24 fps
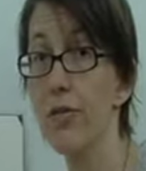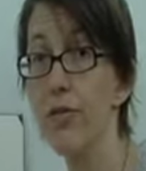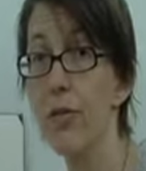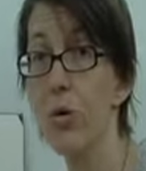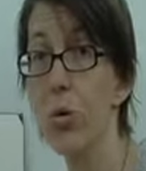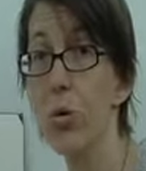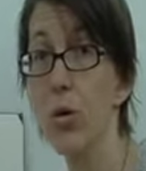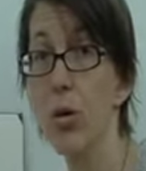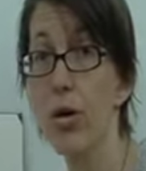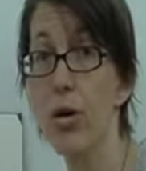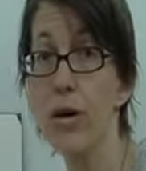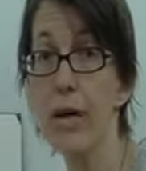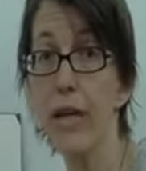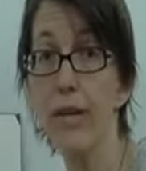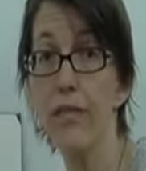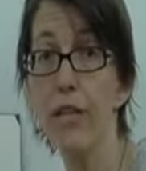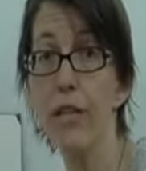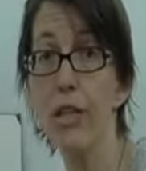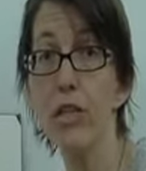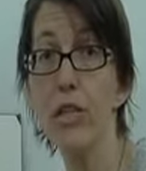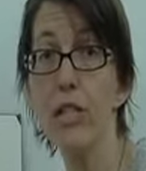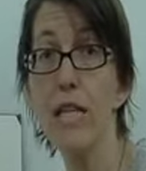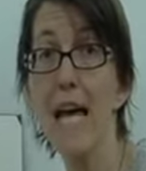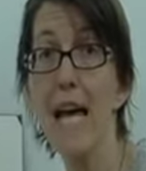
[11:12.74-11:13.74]
4 or
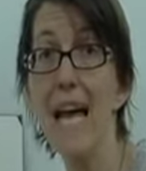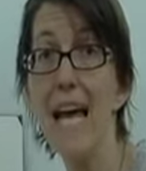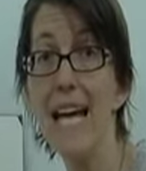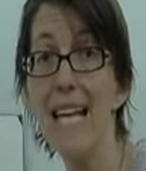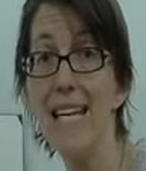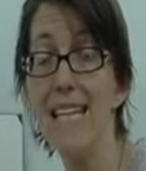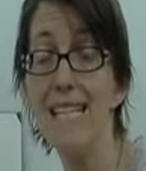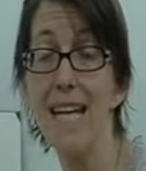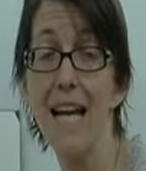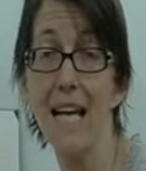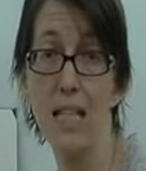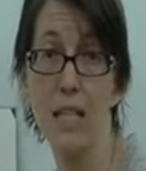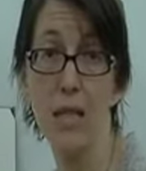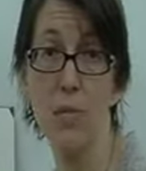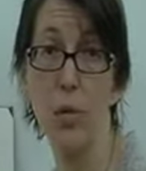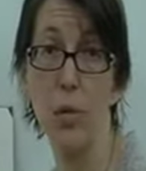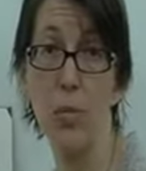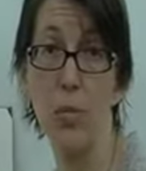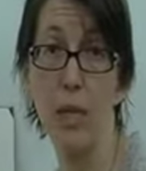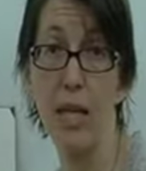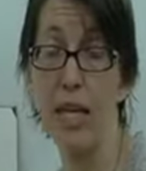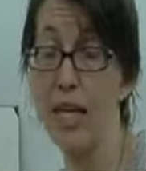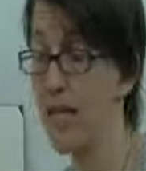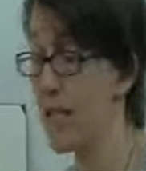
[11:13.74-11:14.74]
even 10
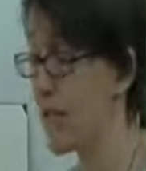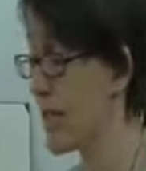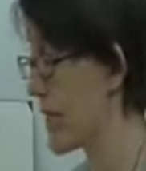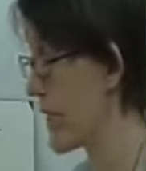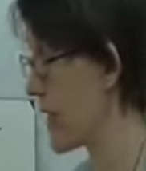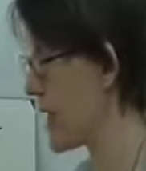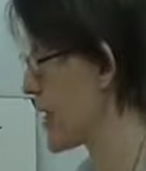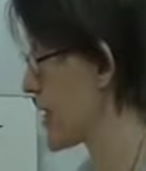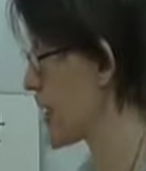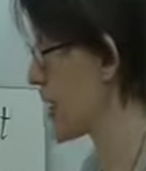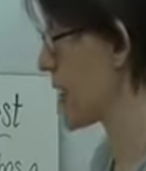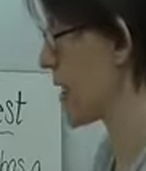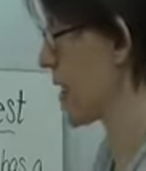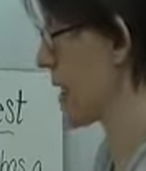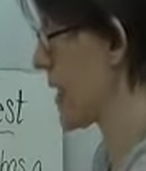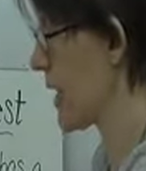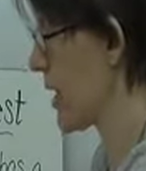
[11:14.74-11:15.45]
decimal places.